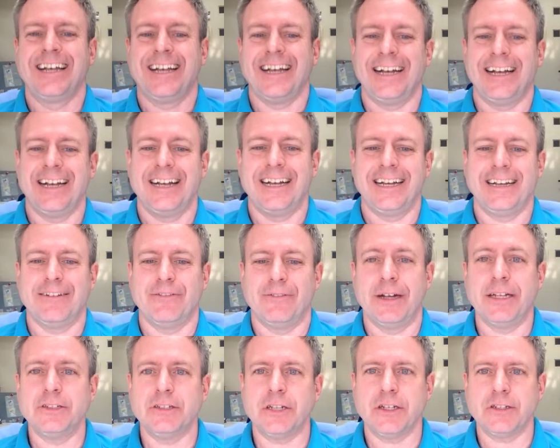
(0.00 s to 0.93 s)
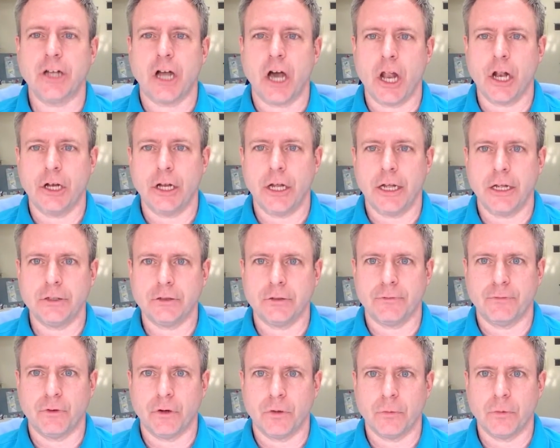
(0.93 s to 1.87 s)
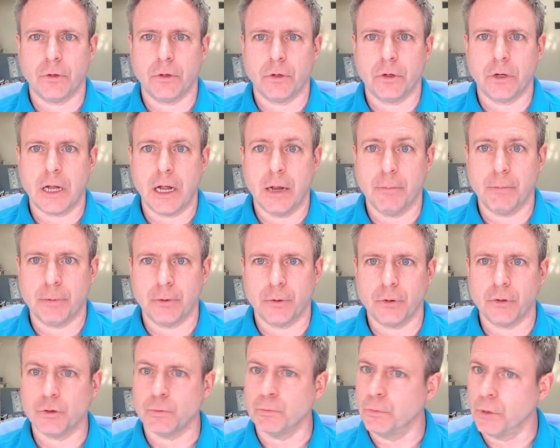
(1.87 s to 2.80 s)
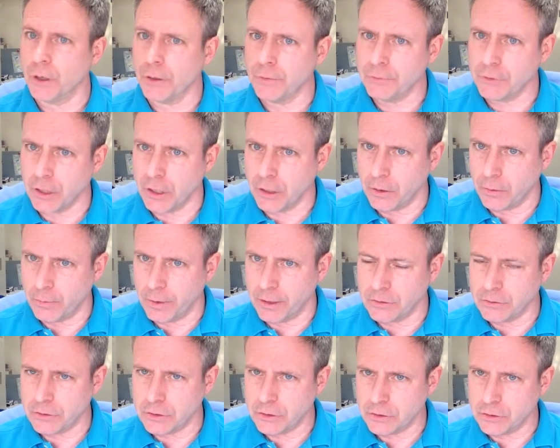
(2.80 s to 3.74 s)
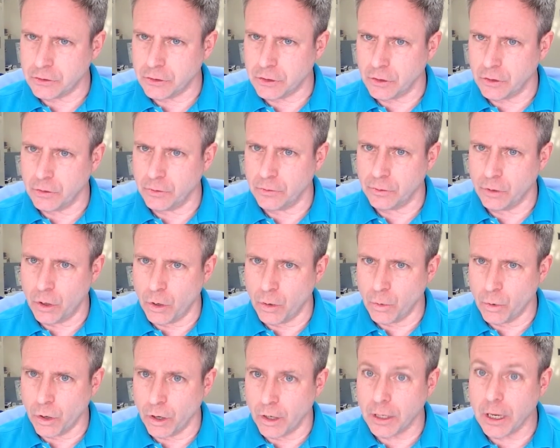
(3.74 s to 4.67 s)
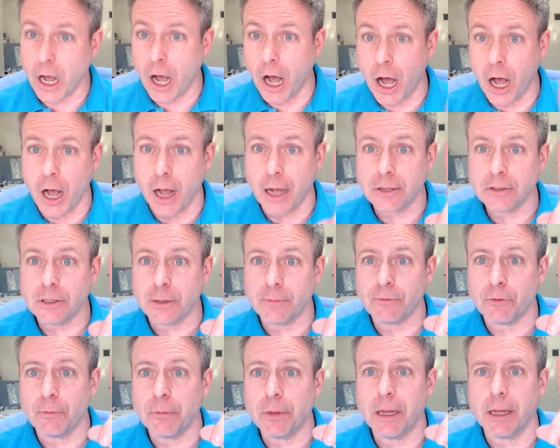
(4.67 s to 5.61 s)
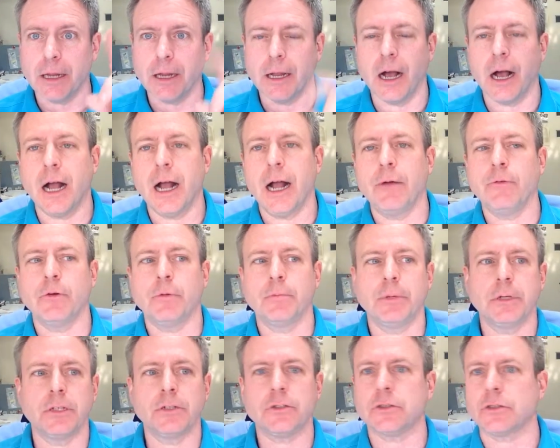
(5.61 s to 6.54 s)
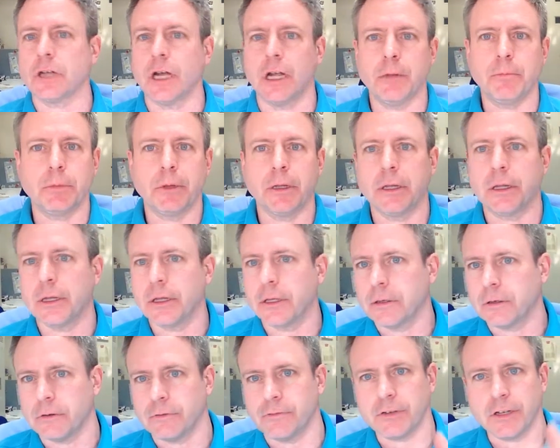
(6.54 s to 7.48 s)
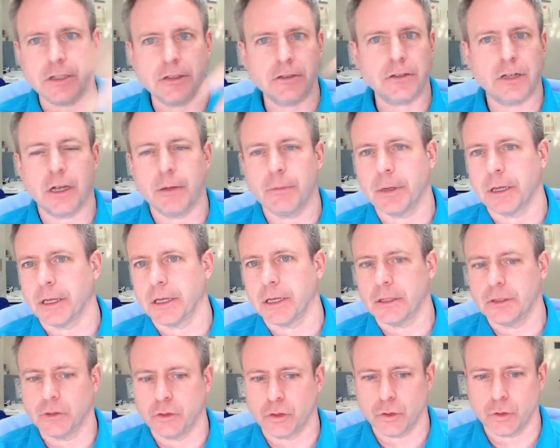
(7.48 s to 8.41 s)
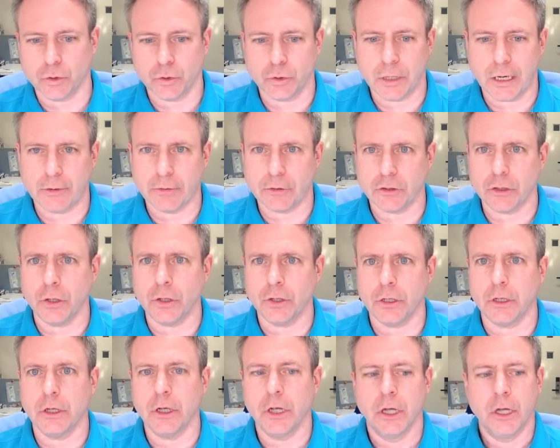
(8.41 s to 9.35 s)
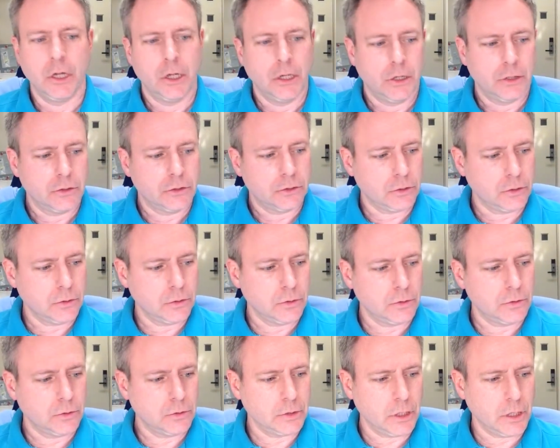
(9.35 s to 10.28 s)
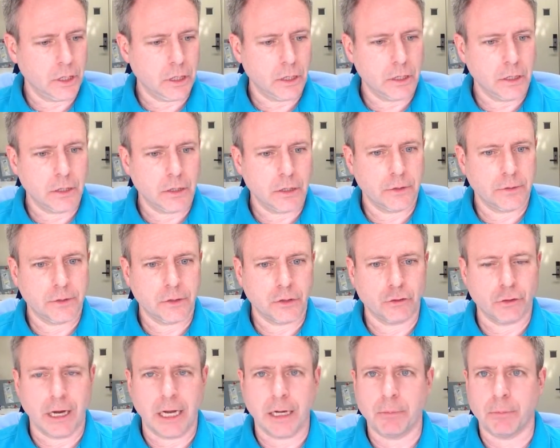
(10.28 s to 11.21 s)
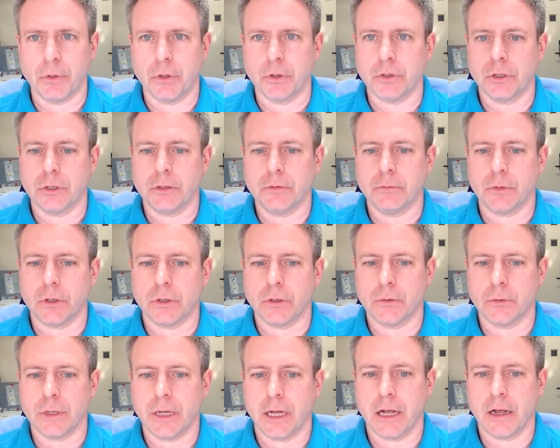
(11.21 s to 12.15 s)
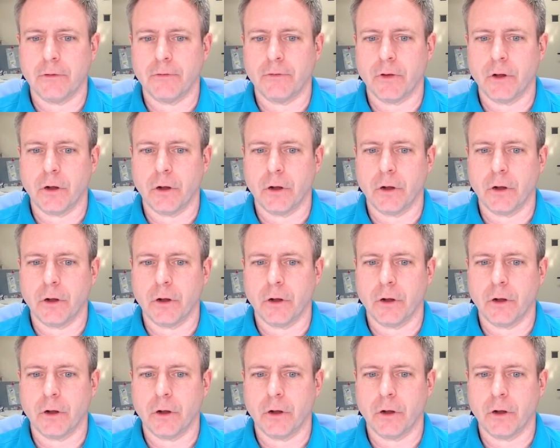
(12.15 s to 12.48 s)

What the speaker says: And Wednesday's a holiday. It's a former emperor's birthday on Wednesday, so no work. Except for me. I will be Skyping in or FaceTiming in to Arizona to the Drake building where we have